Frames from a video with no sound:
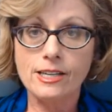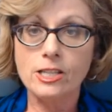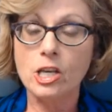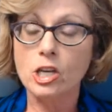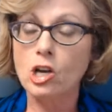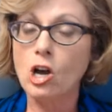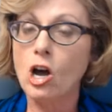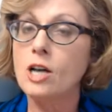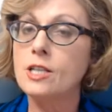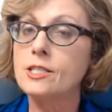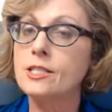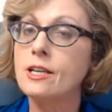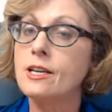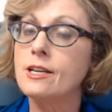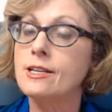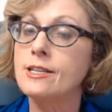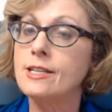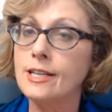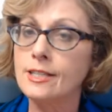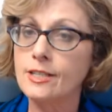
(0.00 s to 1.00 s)
that cause
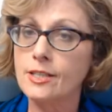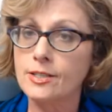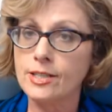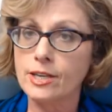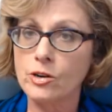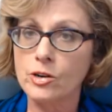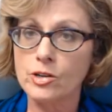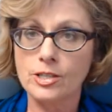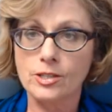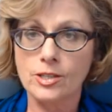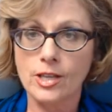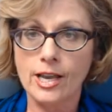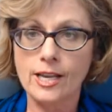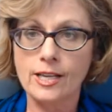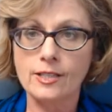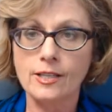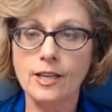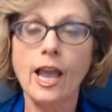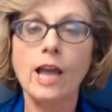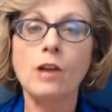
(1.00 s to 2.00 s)
unnecessary
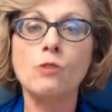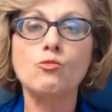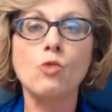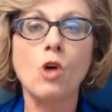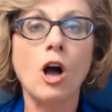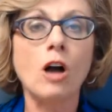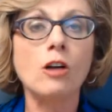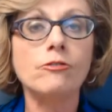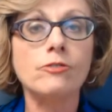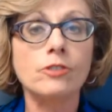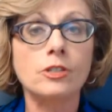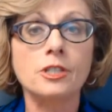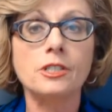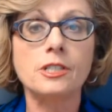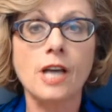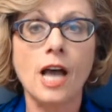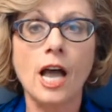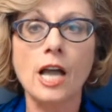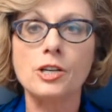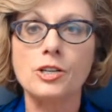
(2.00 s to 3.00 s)
delays and wrongful
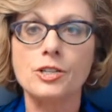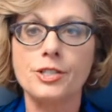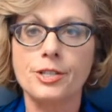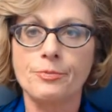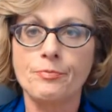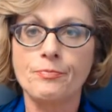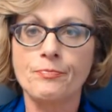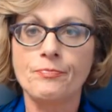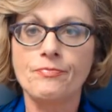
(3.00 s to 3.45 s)
denials.